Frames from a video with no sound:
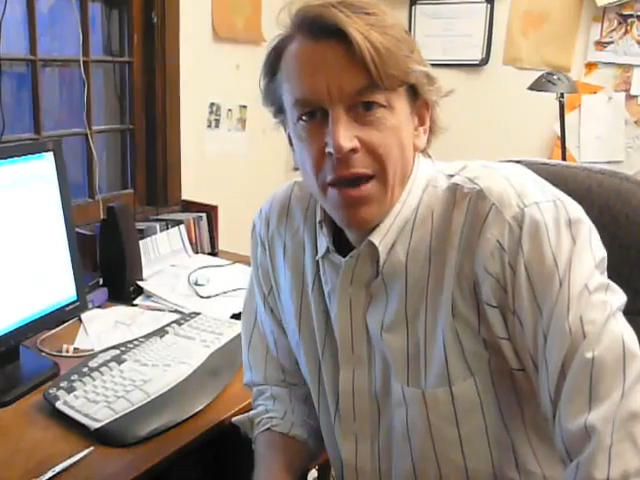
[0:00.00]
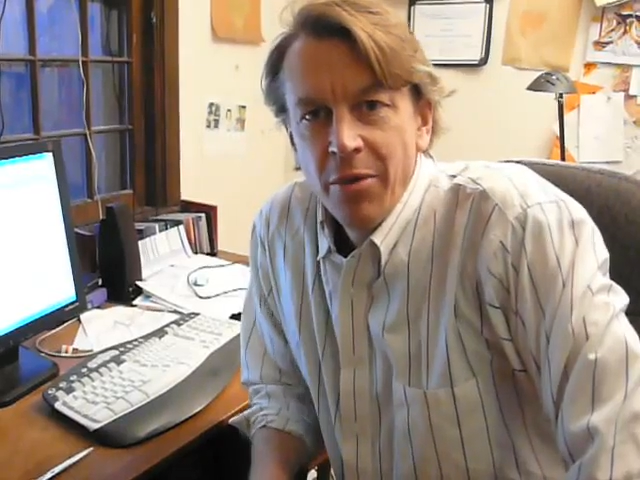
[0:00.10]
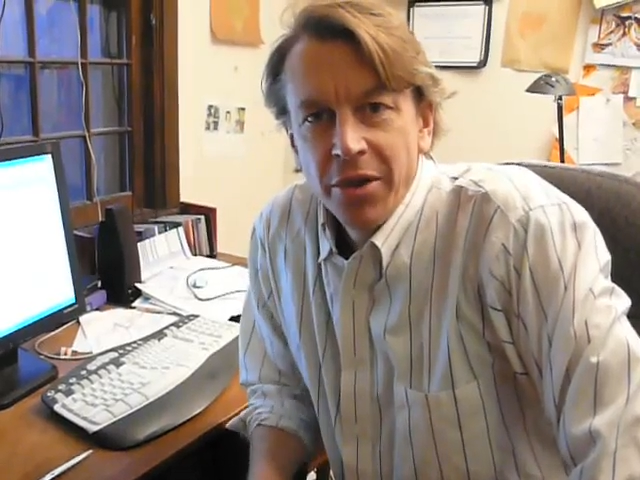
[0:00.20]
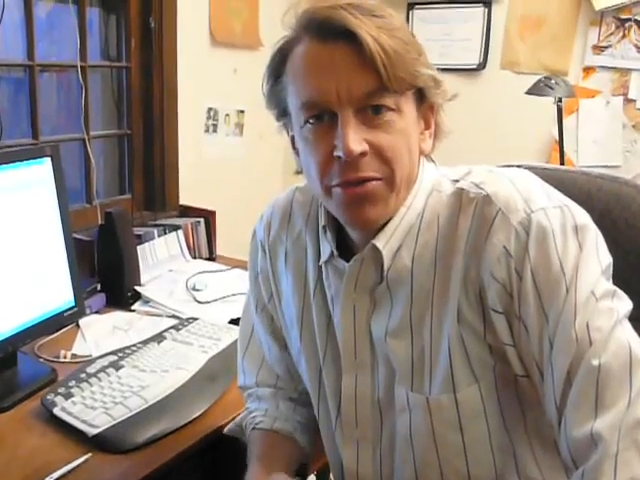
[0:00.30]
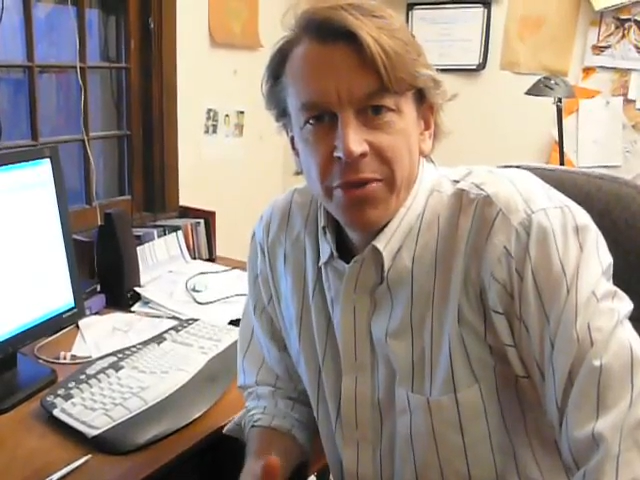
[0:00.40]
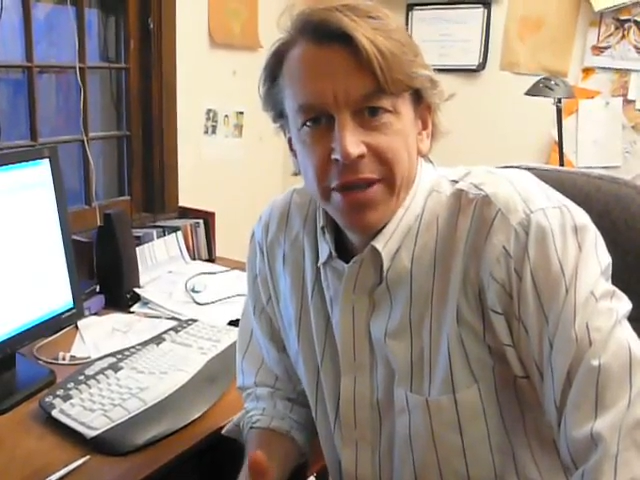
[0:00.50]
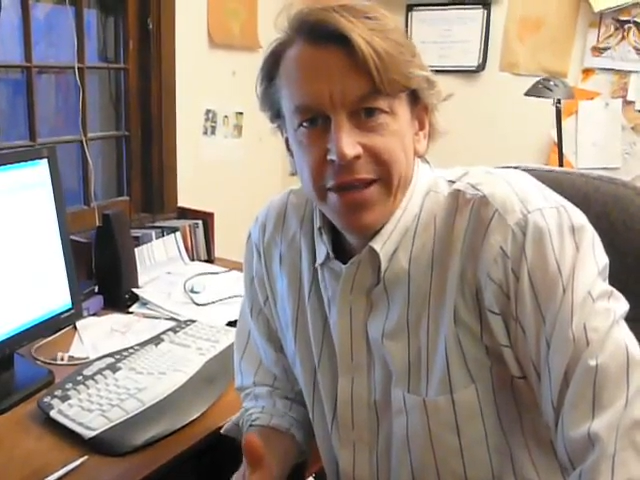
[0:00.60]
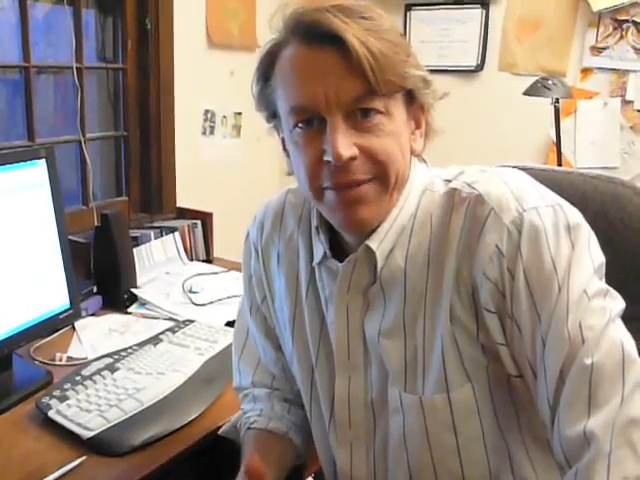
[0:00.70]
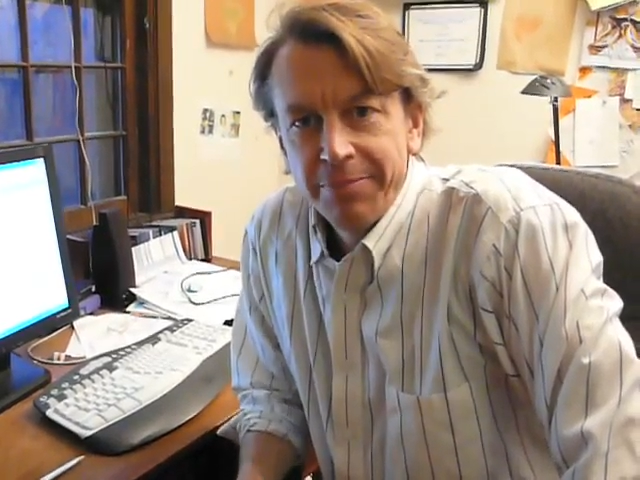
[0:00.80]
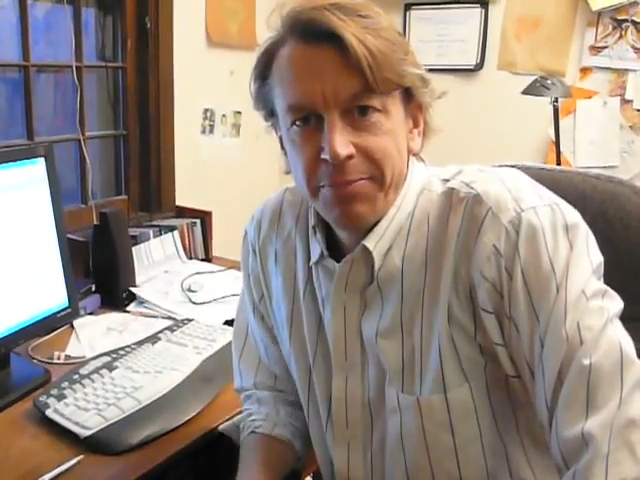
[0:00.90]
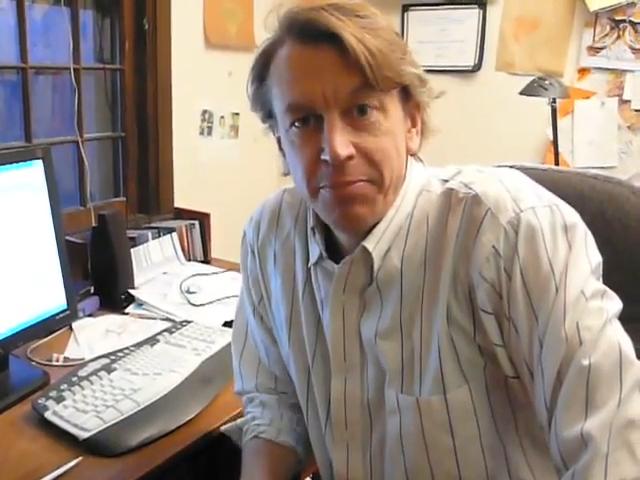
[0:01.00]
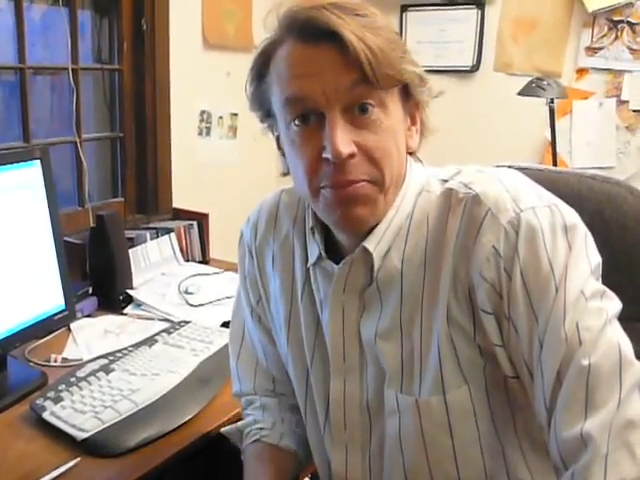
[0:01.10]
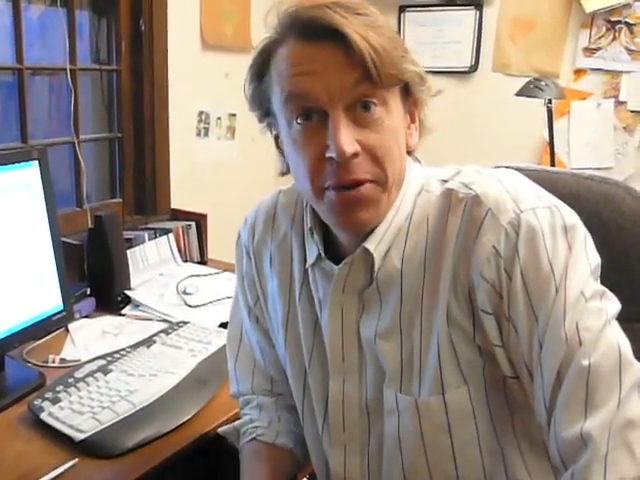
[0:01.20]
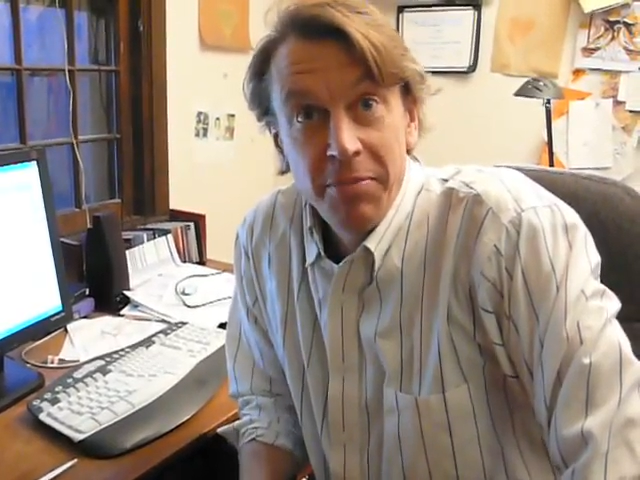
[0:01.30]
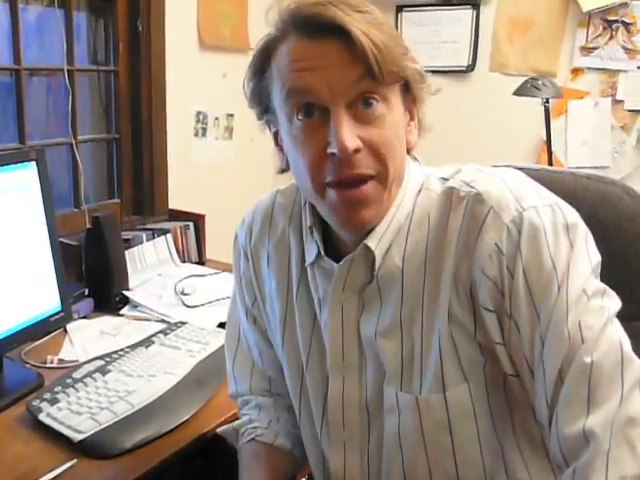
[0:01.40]
Well, it's really
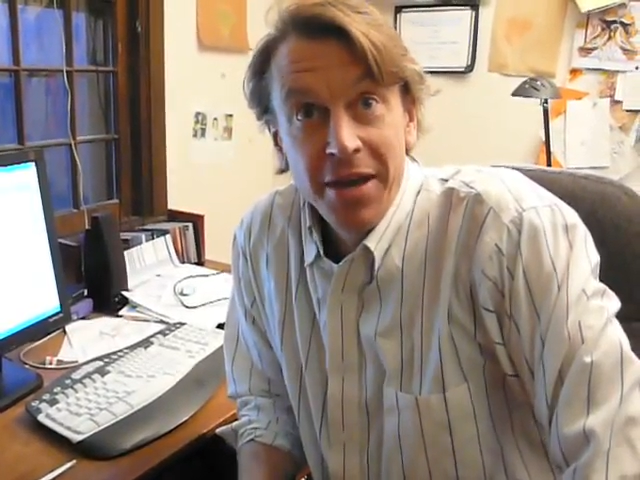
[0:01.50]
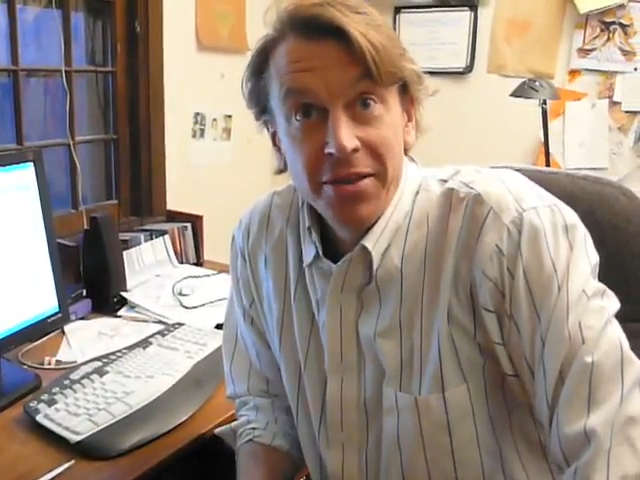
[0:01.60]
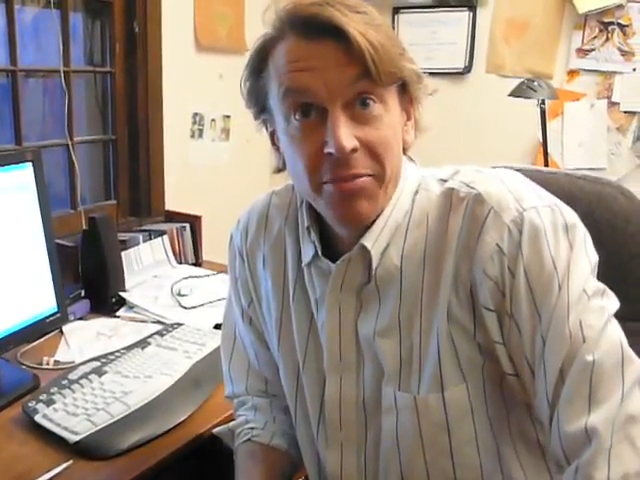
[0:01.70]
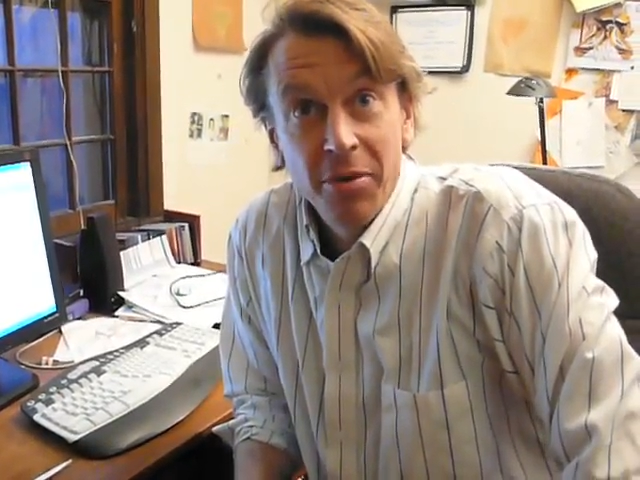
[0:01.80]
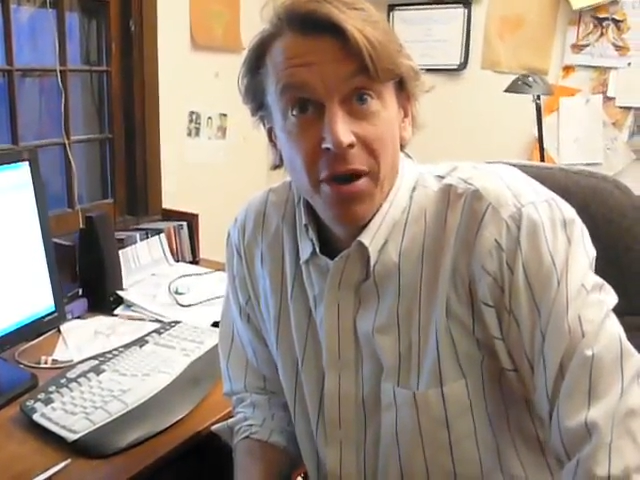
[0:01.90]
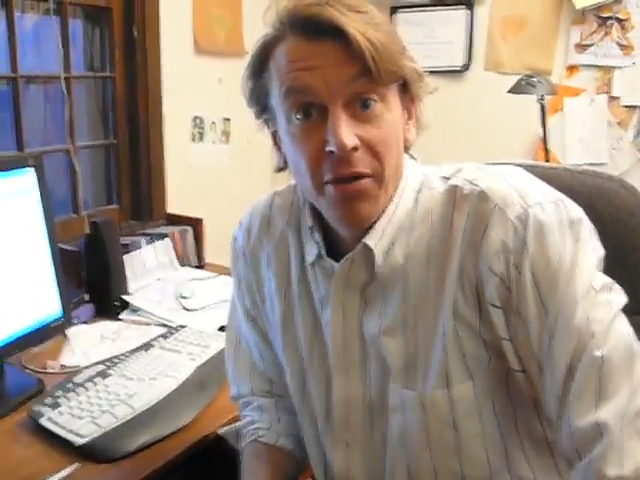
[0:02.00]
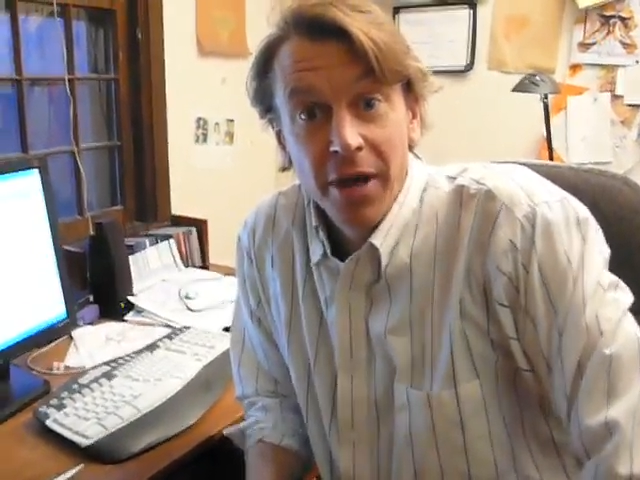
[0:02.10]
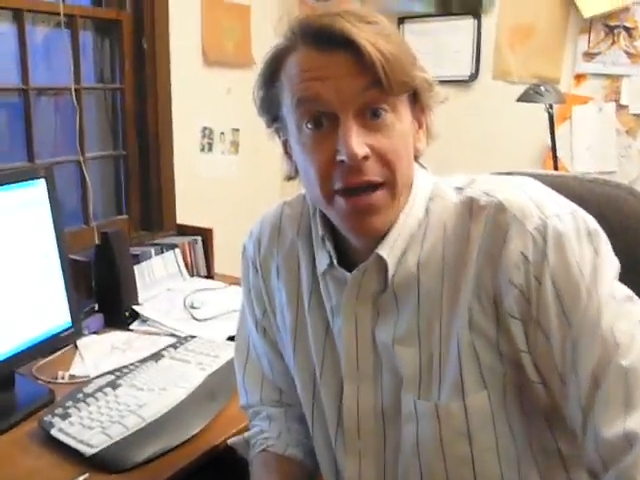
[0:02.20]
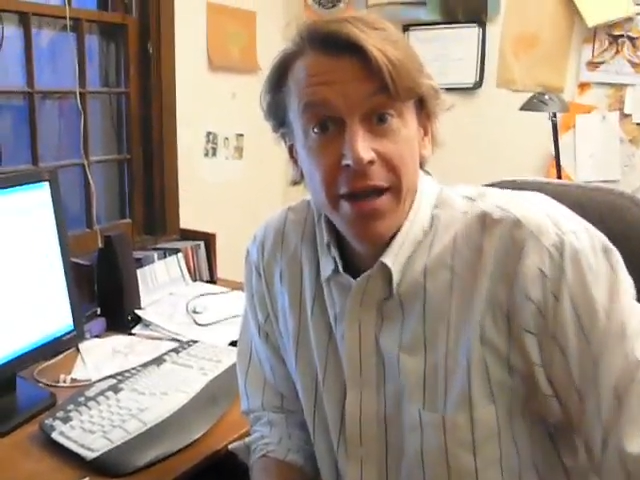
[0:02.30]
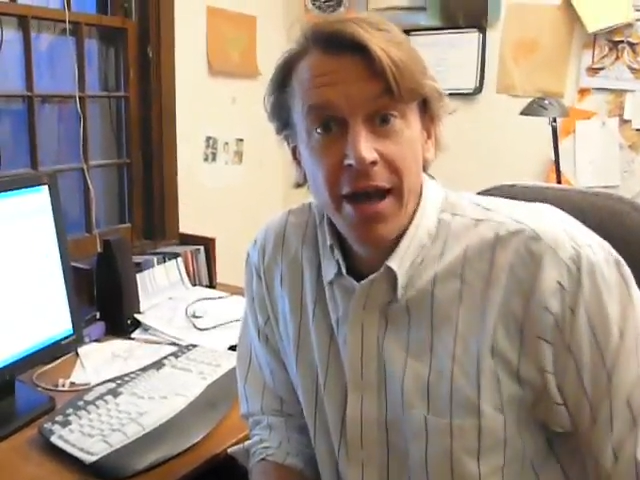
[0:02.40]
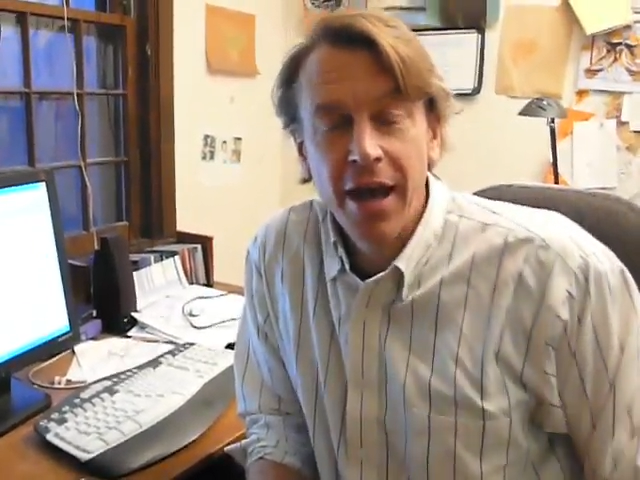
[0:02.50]
pretty basic, Paul, right?